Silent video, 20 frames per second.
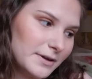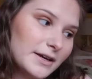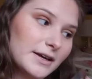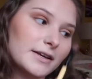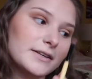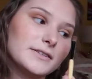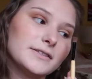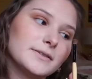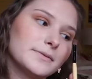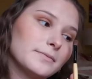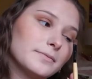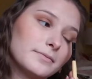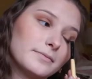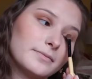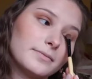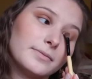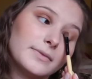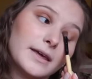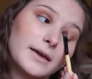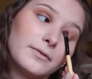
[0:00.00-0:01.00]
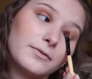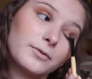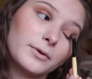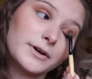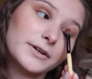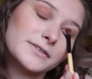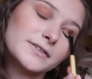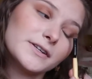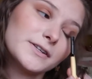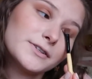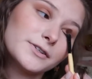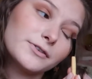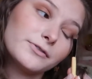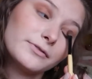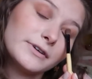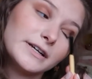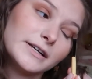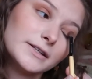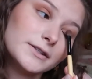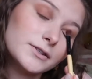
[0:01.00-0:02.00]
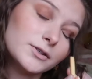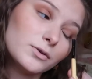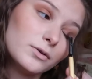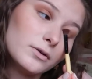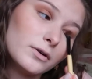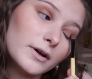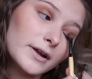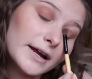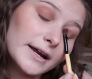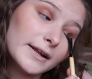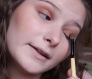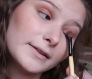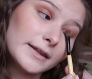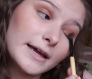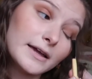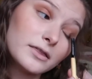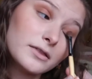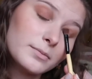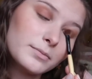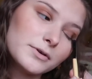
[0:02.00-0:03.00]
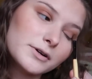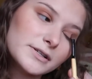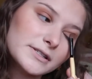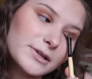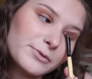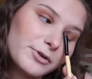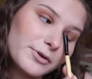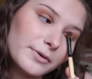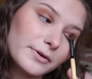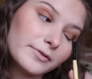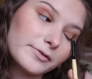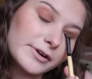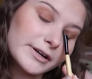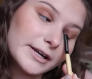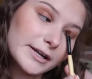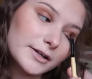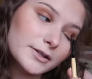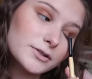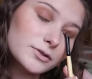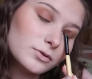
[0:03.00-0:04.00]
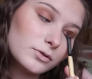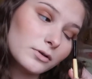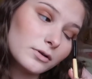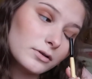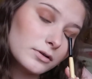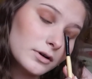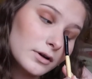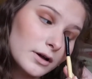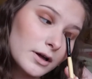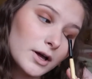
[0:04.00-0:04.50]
because they forced us to read in school and I didn't like the books that we were reading in school.